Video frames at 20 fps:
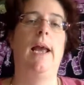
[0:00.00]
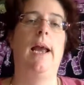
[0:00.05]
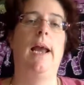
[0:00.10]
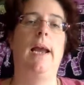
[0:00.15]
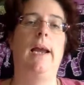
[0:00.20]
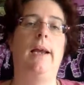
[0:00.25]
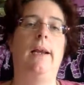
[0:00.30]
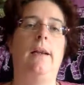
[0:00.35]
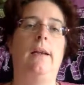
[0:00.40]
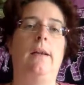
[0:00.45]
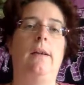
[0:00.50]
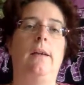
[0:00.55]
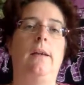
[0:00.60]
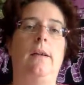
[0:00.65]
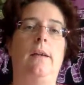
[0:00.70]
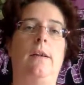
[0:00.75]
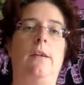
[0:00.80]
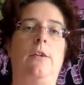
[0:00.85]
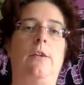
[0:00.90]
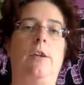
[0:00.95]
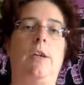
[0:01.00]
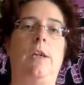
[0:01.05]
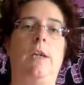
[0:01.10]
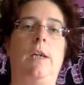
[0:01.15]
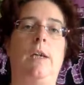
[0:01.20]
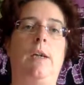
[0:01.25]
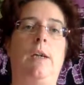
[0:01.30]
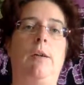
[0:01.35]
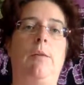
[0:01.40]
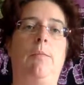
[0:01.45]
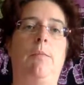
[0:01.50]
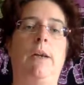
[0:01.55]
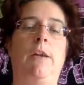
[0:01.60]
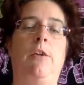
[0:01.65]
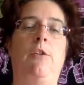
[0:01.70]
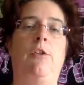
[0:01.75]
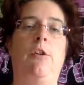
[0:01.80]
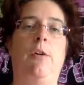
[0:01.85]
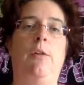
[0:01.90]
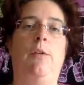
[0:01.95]
And she
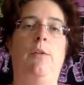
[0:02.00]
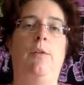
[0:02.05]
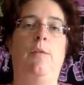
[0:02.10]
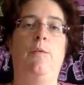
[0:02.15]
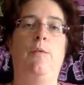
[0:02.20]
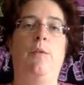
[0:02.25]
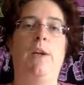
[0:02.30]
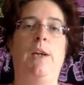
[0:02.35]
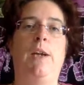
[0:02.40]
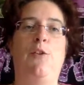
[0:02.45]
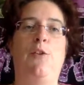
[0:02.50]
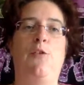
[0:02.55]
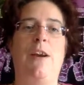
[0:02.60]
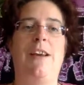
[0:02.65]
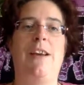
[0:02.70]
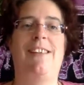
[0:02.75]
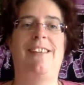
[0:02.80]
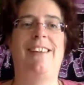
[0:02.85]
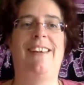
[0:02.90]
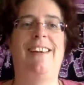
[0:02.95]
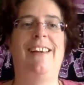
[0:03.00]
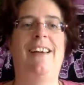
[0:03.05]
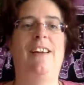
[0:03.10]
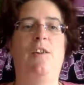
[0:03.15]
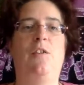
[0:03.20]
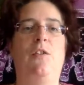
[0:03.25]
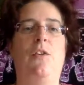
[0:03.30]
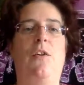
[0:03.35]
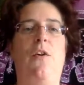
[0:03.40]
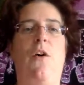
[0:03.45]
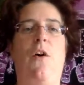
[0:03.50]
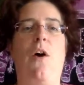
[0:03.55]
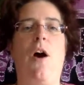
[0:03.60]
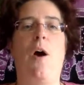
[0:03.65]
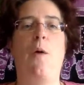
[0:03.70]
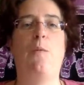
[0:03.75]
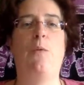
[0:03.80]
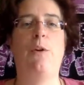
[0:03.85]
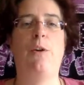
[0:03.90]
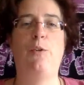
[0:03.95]
mentioned something interesting. And so
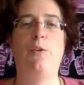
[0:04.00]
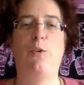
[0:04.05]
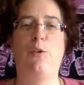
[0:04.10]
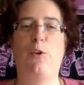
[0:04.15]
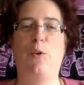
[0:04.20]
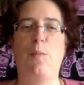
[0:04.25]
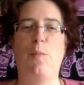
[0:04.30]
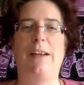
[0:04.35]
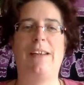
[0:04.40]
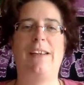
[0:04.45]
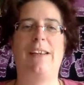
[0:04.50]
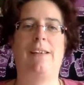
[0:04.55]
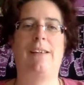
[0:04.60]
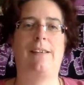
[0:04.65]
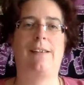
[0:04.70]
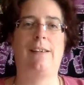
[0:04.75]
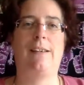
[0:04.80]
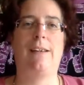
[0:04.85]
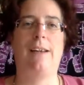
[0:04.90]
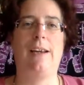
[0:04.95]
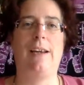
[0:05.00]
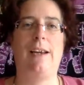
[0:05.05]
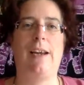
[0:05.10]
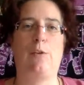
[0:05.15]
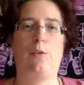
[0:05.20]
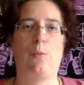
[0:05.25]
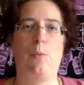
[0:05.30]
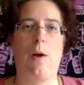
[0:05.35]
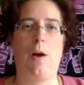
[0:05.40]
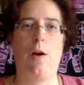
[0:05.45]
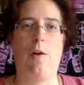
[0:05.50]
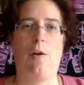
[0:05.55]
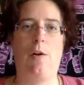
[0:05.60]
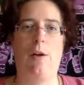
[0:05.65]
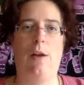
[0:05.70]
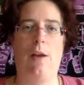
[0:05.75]
I'm going to talk about this today as well.